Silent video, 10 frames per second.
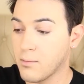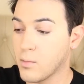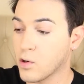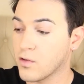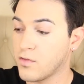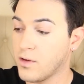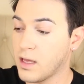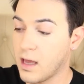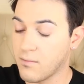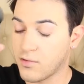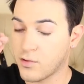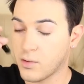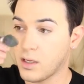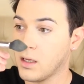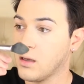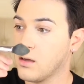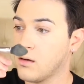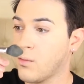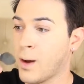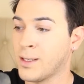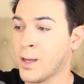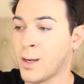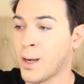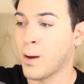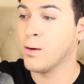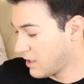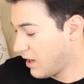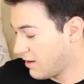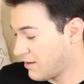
Morphe M3. What? No, no, no.